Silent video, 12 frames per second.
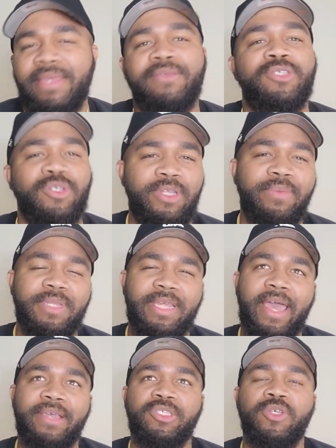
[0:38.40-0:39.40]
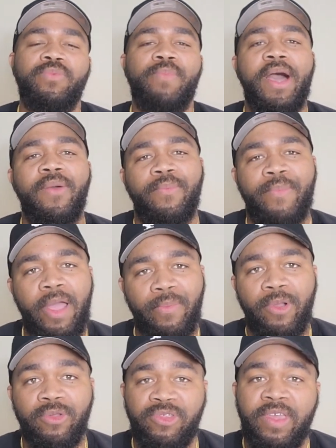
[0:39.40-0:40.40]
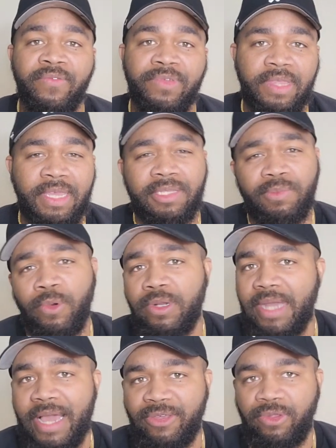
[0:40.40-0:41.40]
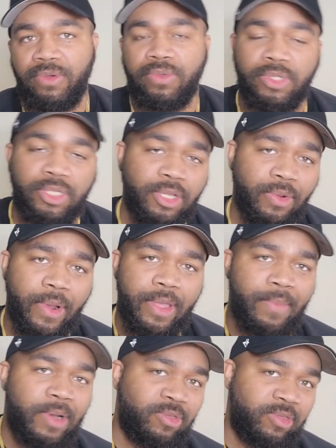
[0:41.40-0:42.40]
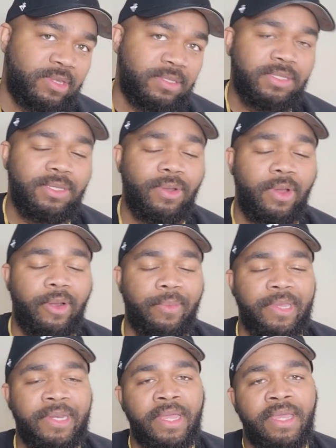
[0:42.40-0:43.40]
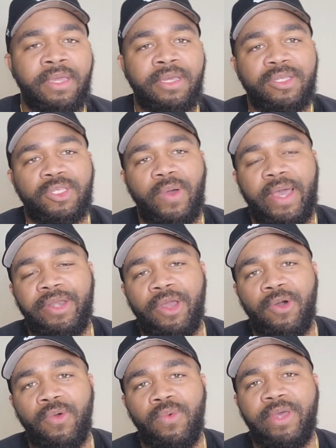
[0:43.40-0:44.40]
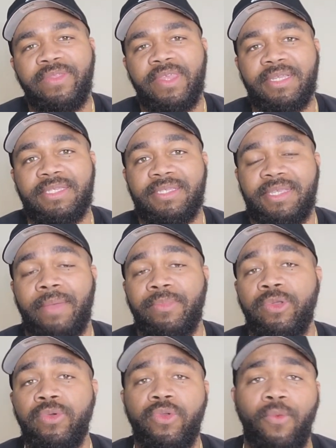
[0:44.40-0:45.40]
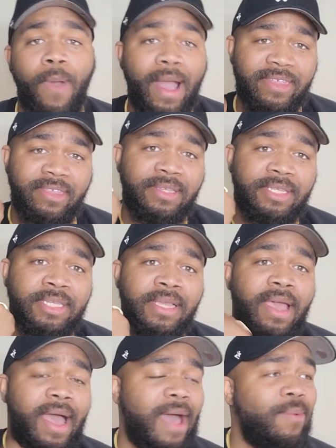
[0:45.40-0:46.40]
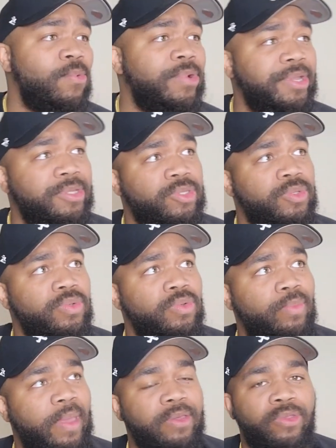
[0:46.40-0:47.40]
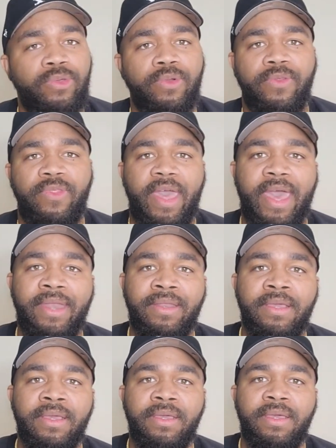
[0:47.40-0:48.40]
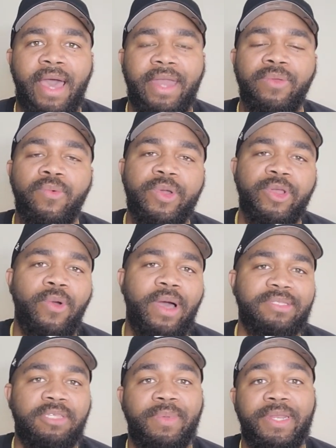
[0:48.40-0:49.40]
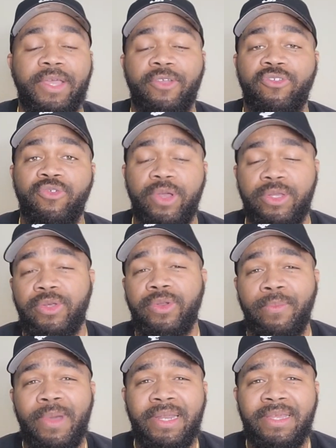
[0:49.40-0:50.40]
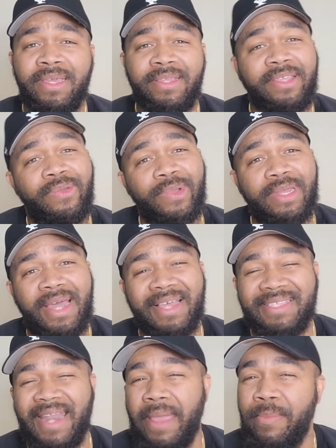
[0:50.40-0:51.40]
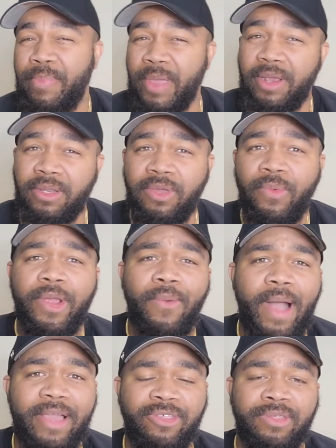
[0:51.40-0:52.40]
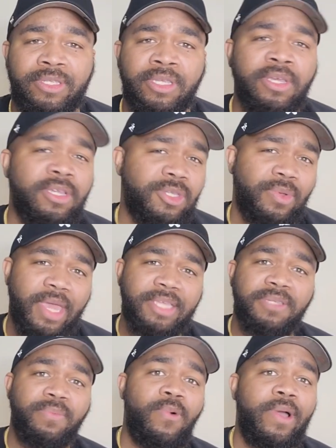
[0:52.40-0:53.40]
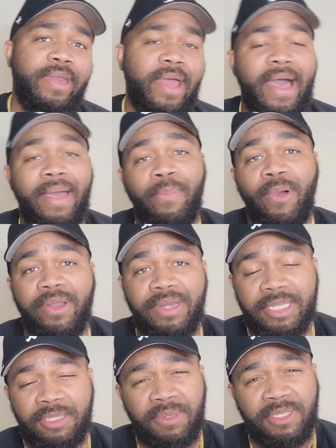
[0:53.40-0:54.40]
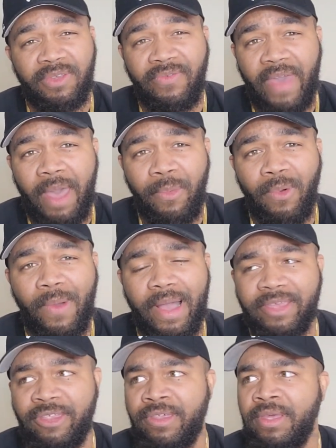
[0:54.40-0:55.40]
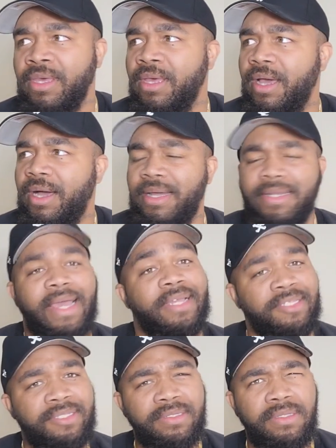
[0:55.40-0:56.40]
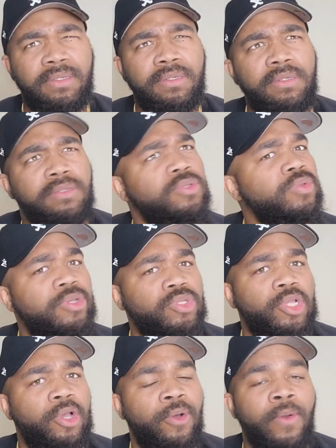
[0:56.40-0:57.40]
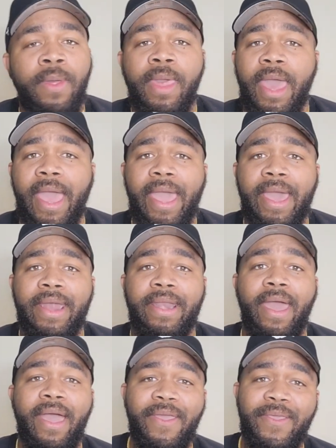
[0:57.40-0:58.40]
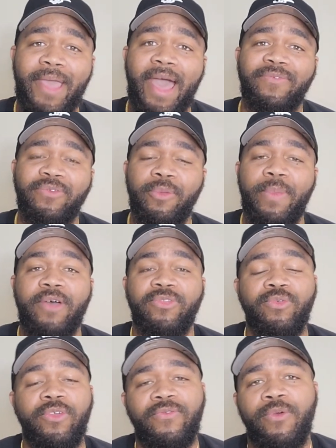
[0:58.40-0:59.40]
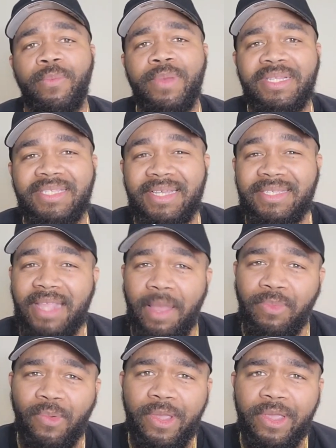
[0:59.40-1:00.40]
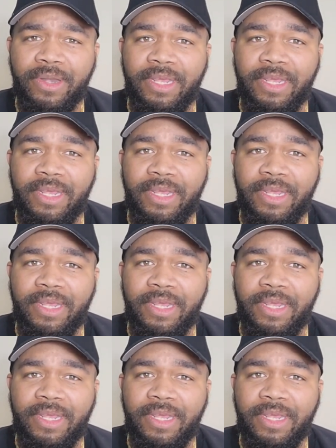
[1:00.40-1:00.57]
so my approach to everything is more logical, zero emotion. You know what I mean? So I know one thing, since I'm new to watches, I wanted to make sure that I didn't want to go out and spend a truckload of money and then realize that I barely wear watches. So case in point, I bought an expensive Apple Watch 2 years ago. And after about 3 or 4 months, I stopped wearing